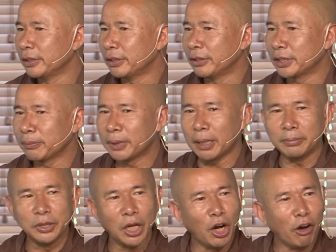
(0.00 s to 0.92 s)
Or
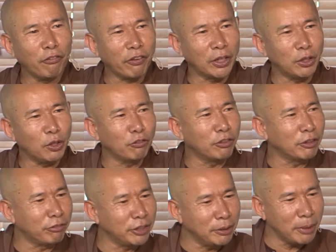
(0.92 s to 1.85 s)
sometimes dog fight over
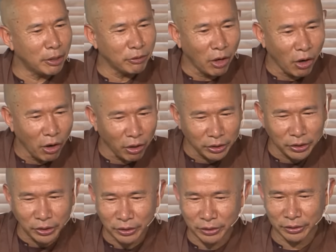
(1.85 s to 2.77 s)
a female dog,
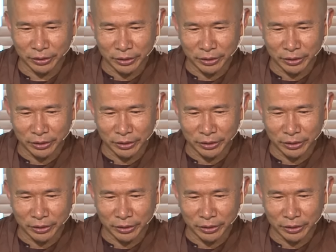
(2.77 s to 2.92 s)
you know.